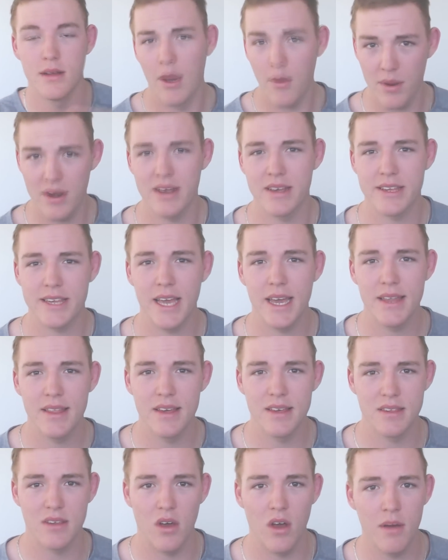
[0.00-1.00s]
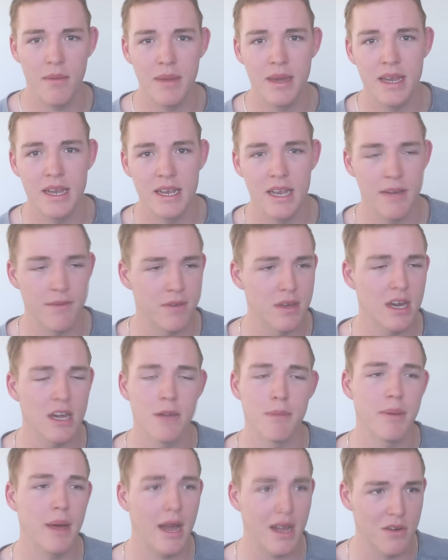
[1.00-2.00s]
Now, when I say this, I mean if you're
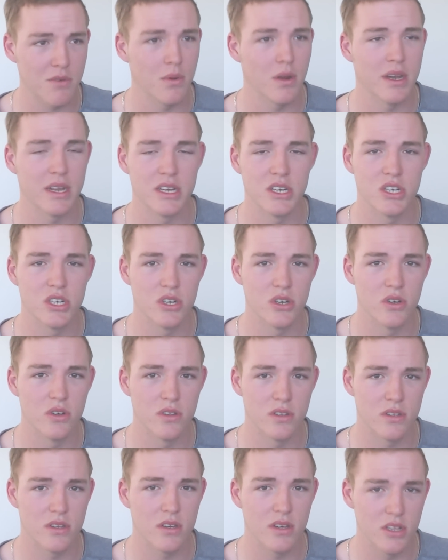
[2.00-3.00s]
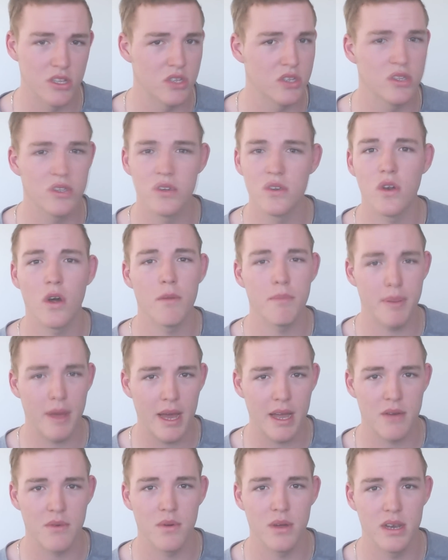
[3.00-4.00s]
going to pack running shoes, do not
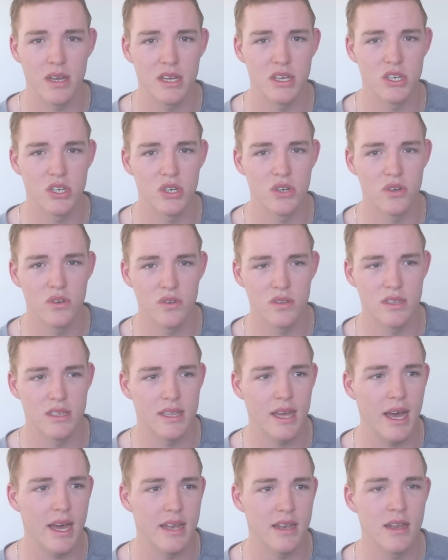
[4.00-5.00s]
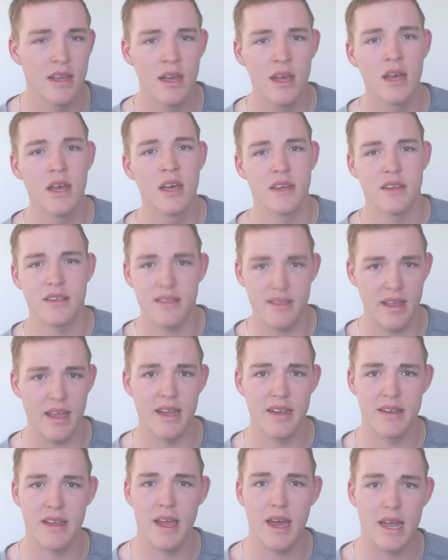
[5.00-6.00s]
pack running shoes that
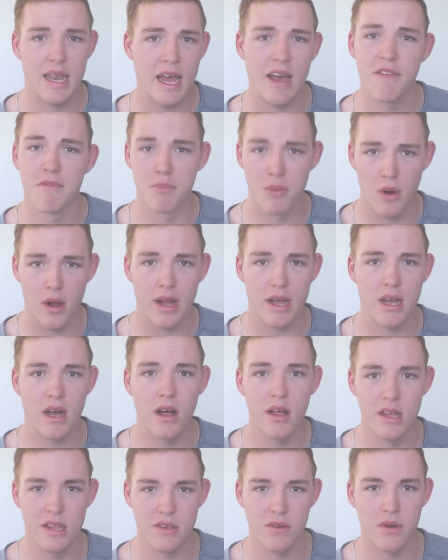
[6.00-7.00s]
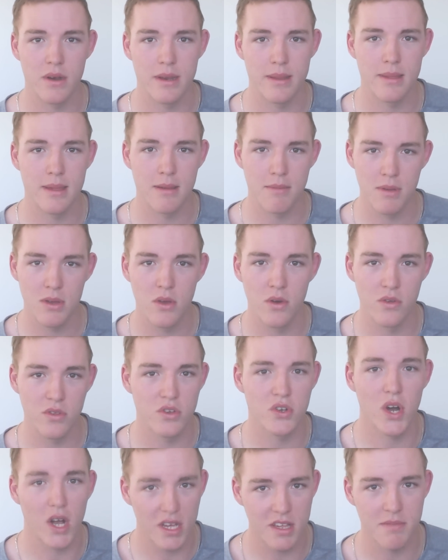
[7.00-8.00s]
stand out, have bright colors or anything because
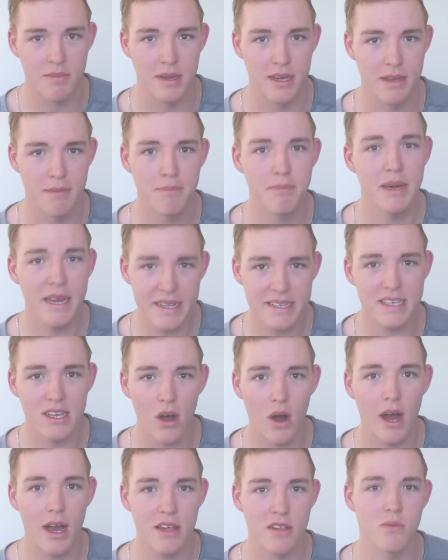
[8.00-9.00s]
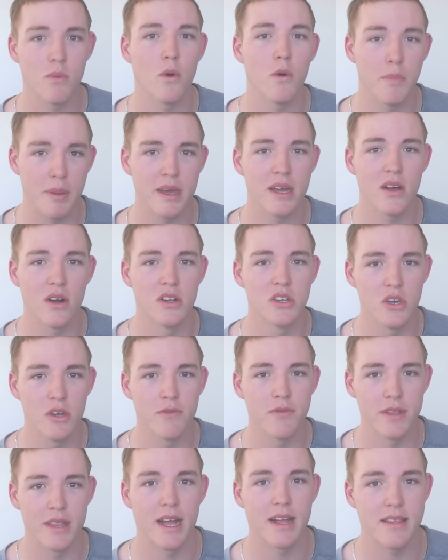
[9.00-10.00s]
trust me, PTIs will pick on
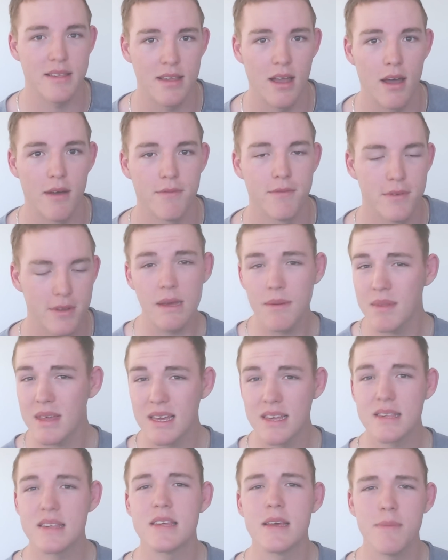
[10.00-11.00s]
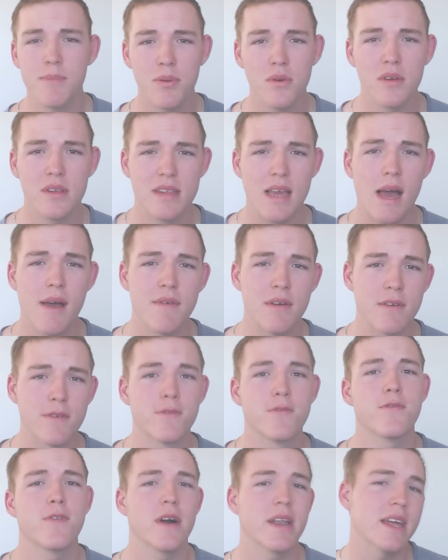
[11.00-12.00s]
you for that stuff. Something as simple as having
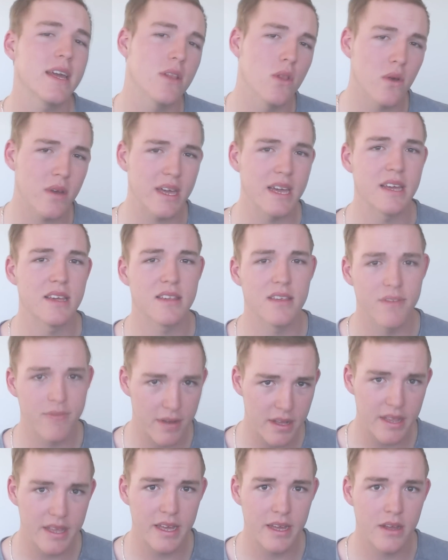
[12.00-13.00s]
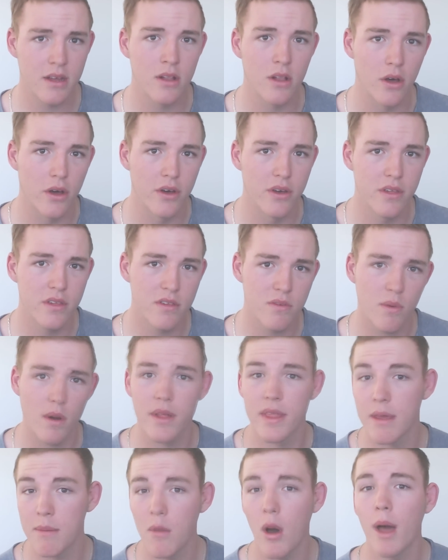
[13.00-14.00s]
funny looking civilian clothes,
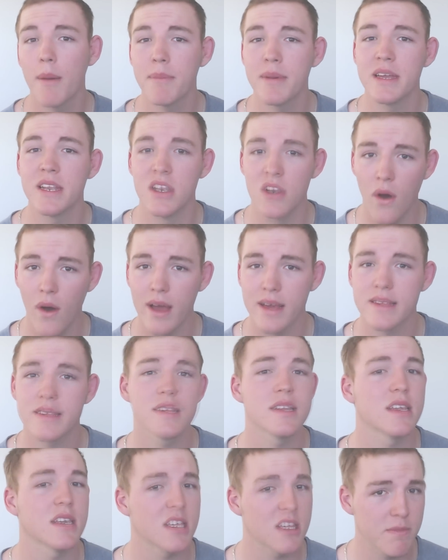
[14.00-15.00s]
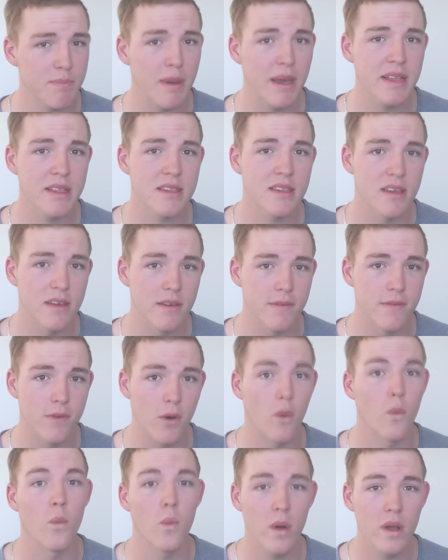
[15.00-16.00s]
while they might be nice and expensive,
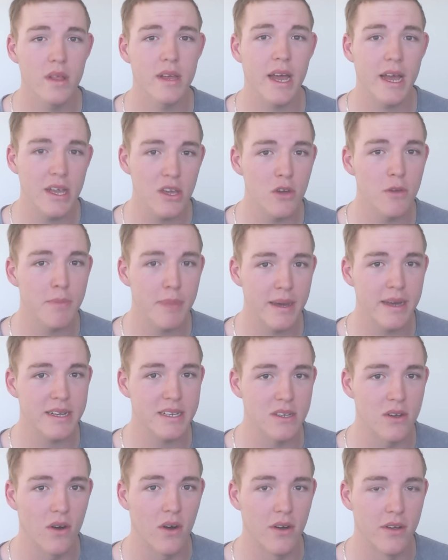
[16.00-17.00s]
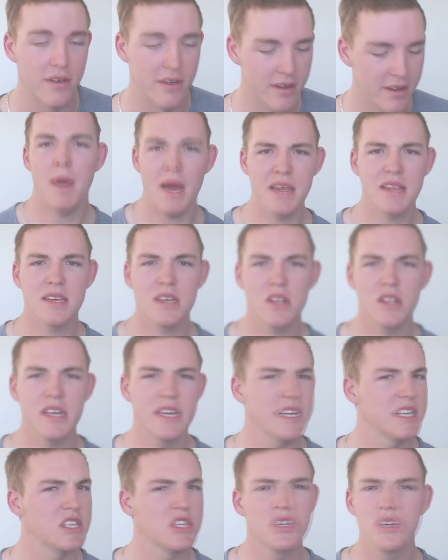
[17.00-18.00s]
will get you picked on.
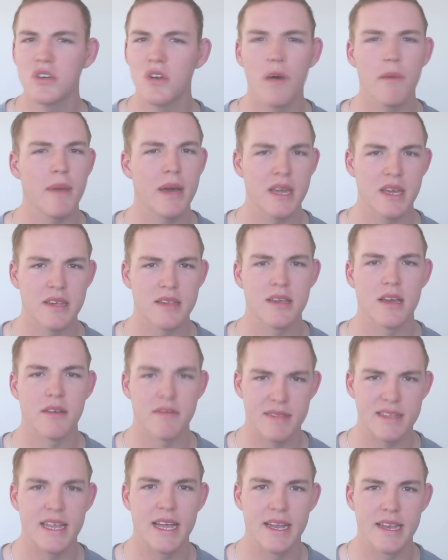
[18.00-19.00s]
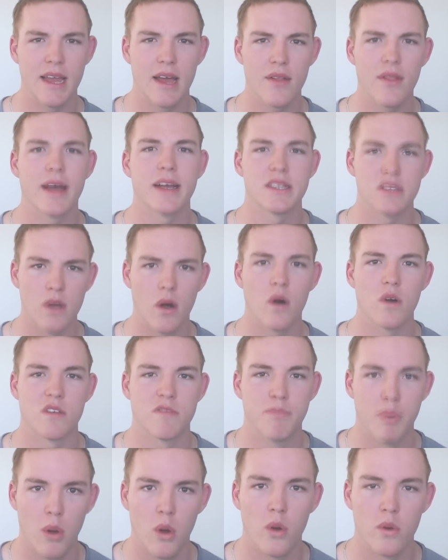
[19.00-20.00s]
Basically, do not make yourself stand out like
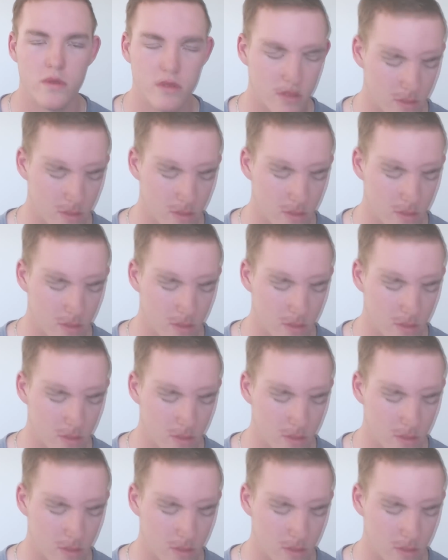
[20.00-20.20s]
dog's ball.